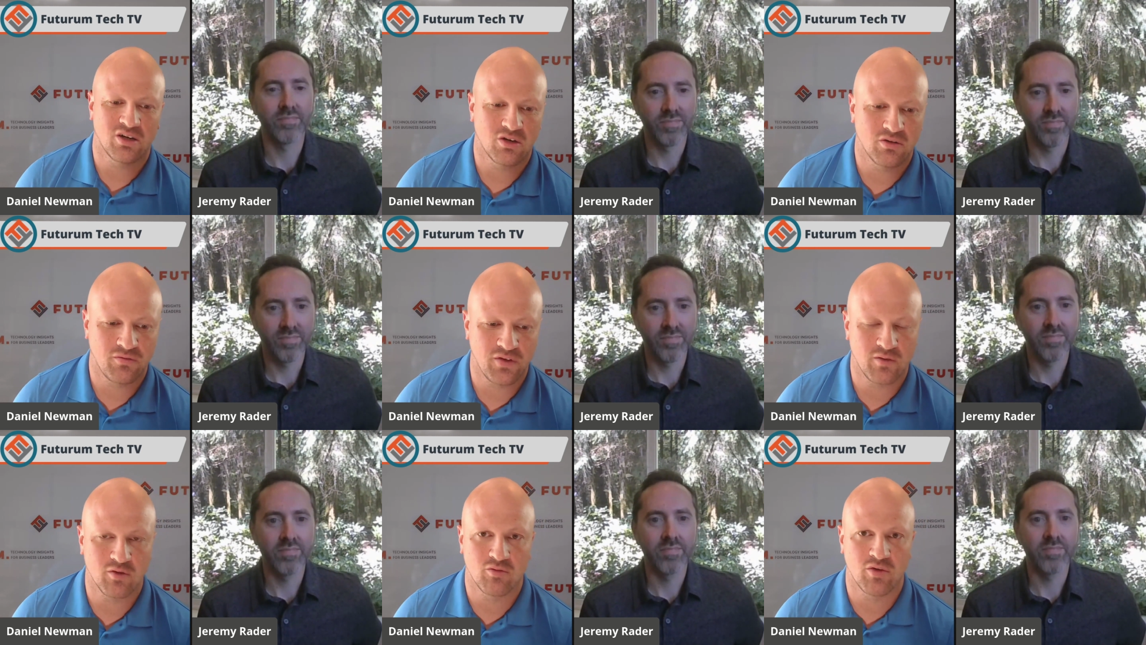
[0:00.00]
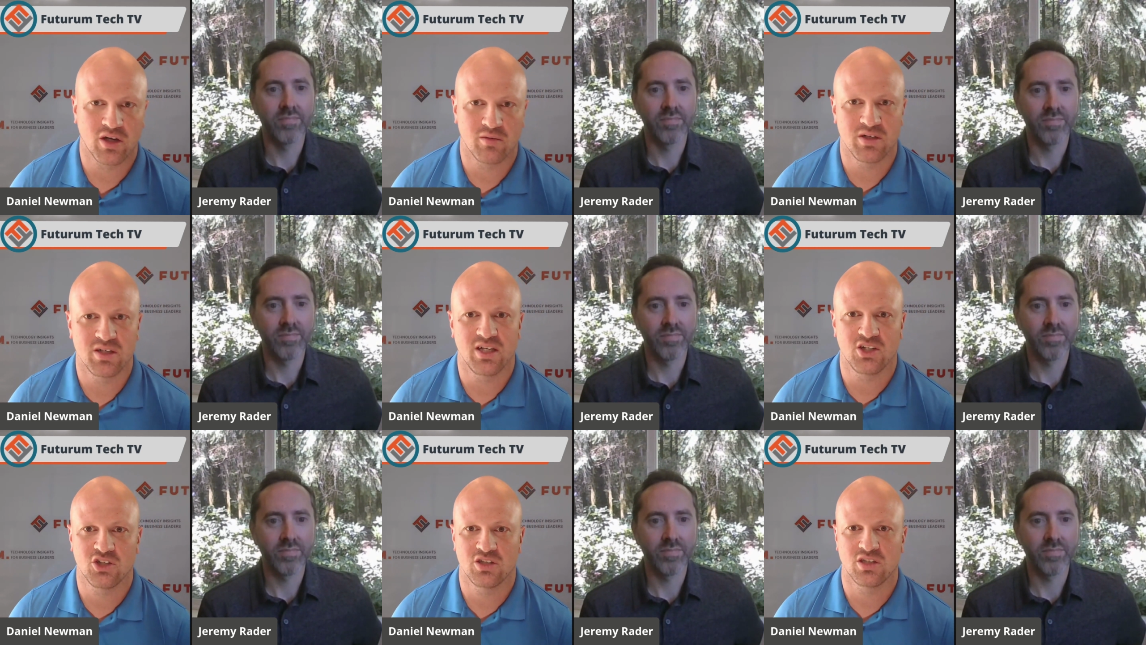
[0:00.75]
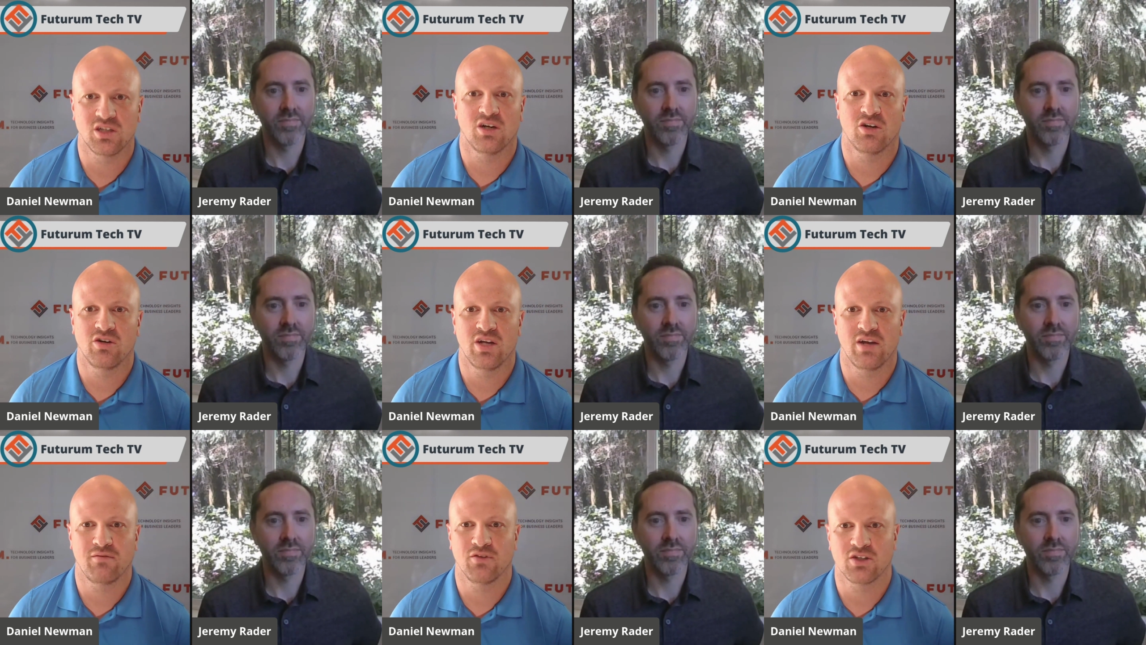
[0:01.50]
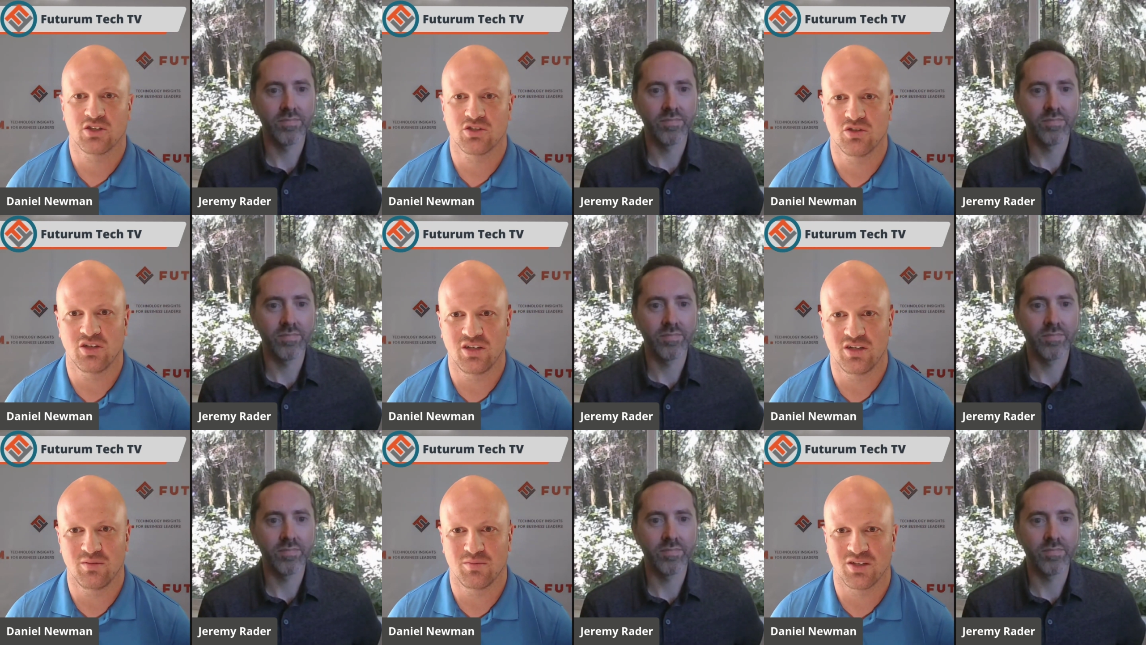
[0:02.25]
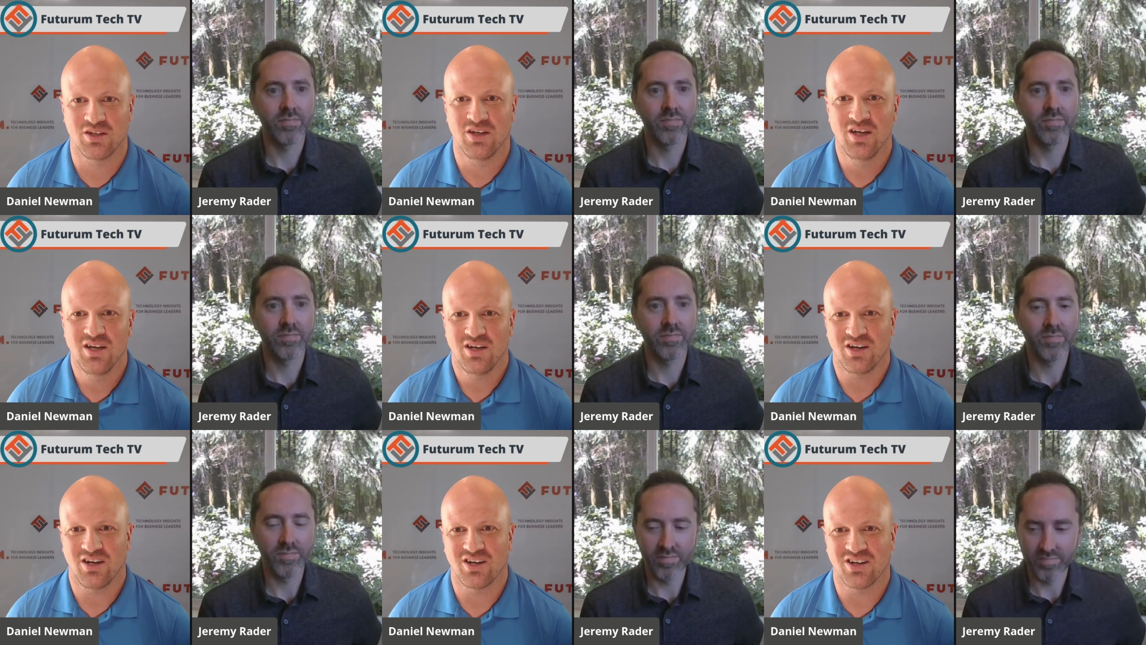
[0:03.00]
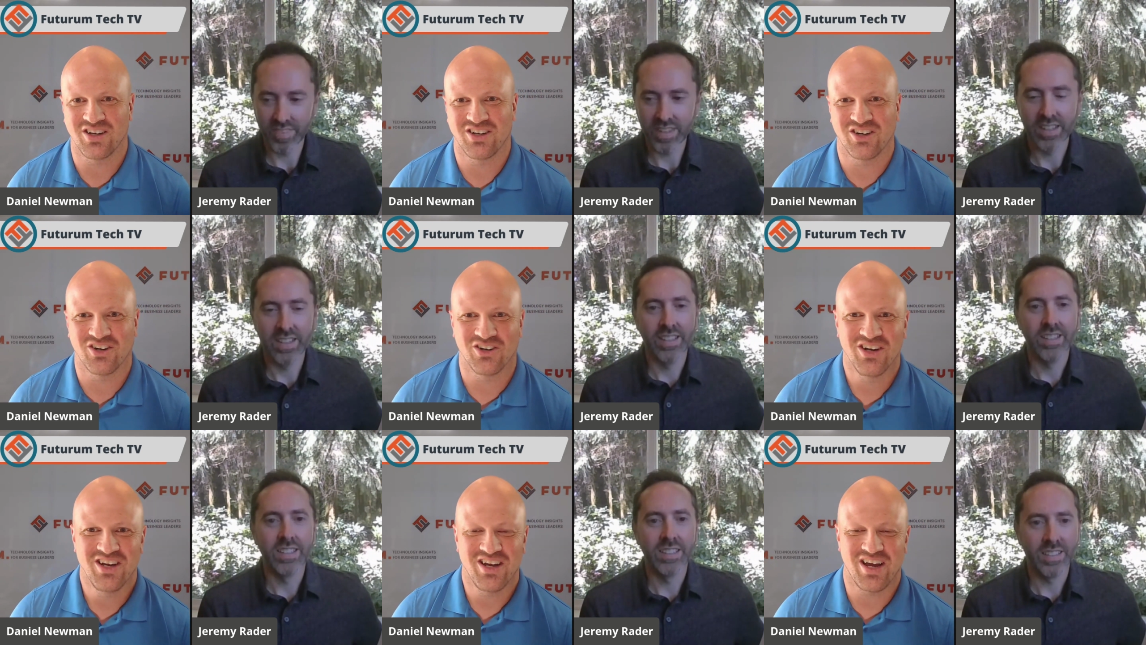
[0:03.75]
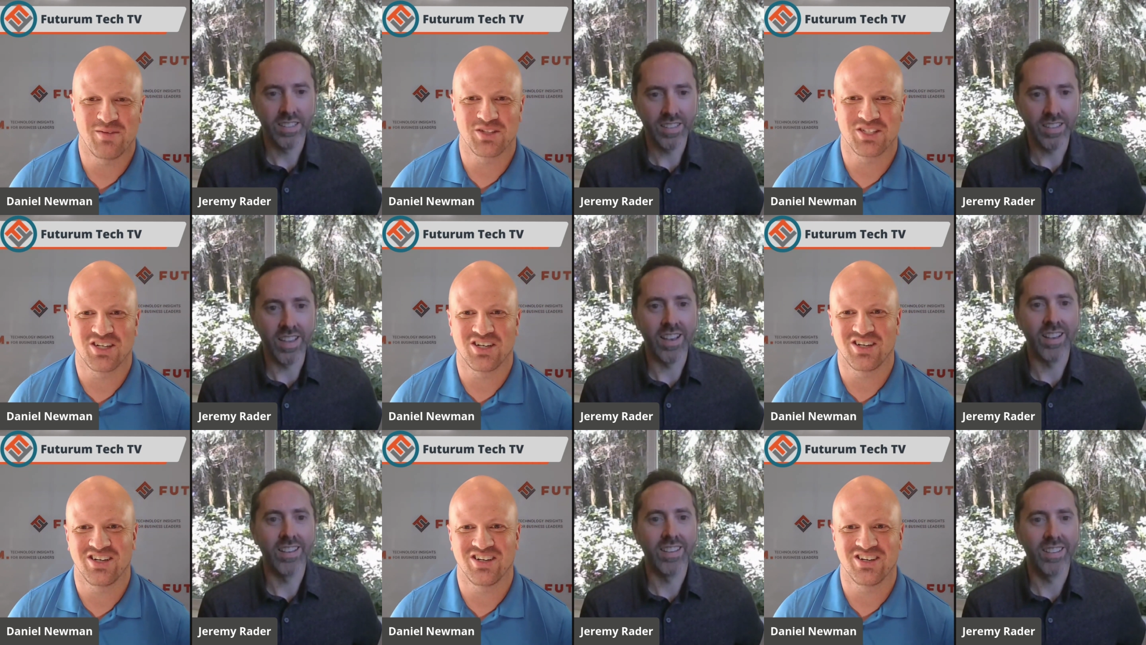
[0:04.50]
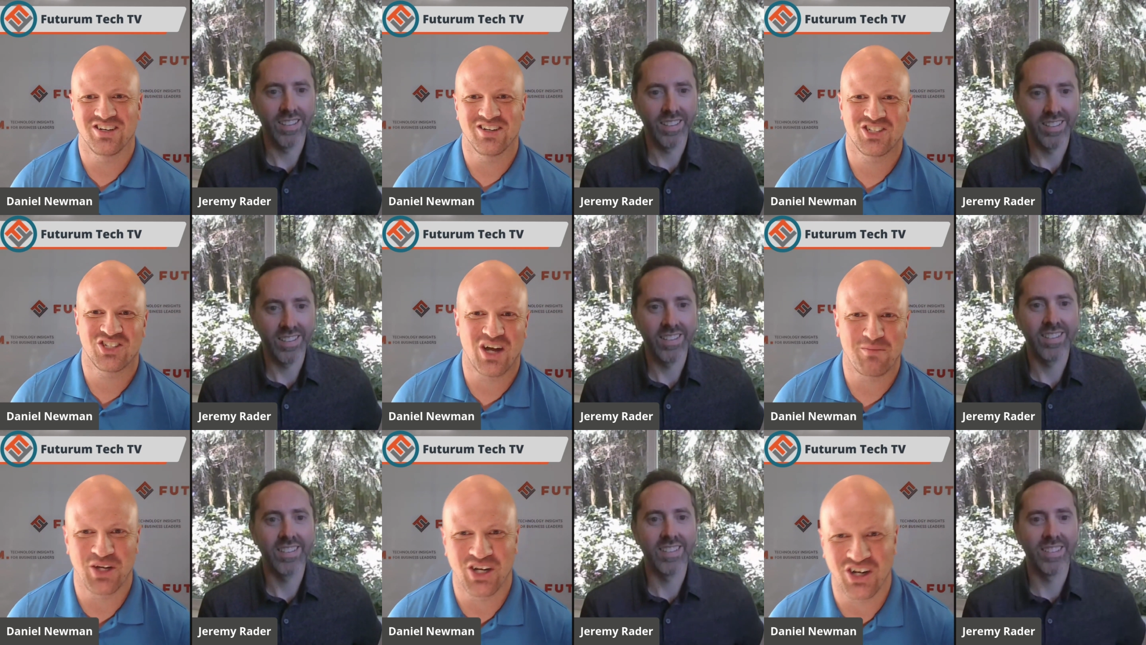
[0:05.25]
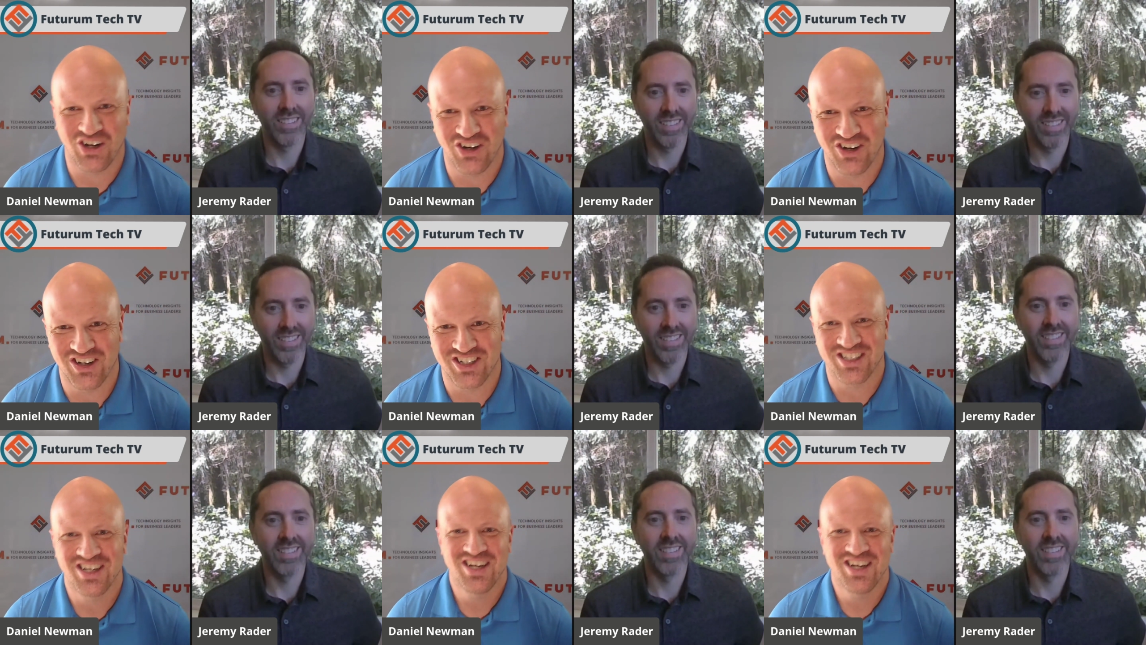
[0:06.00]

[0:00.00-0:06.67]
Speaker 1: our favorite recommendations in our Netflix streams and uh, in our Amazon yeah. uh, shopping carts.